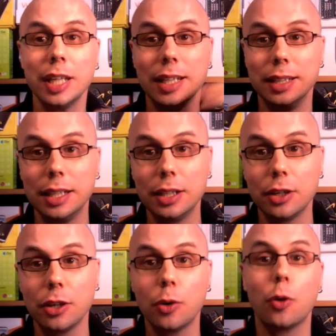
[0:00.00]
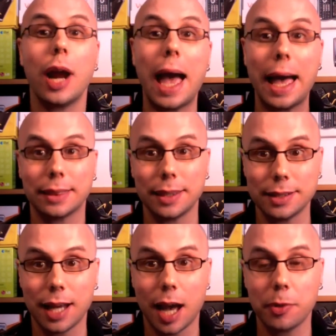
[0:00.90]
near or at the
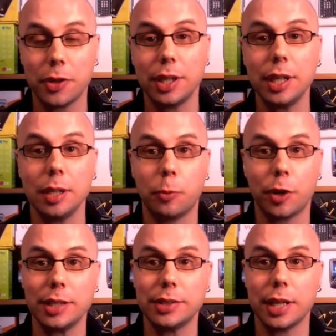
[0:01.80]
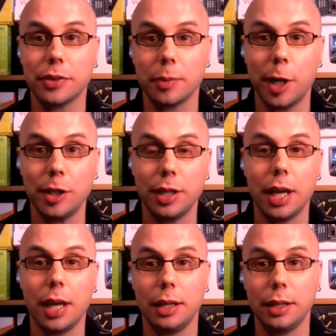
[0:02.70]
top of the heap when I test them head-to-head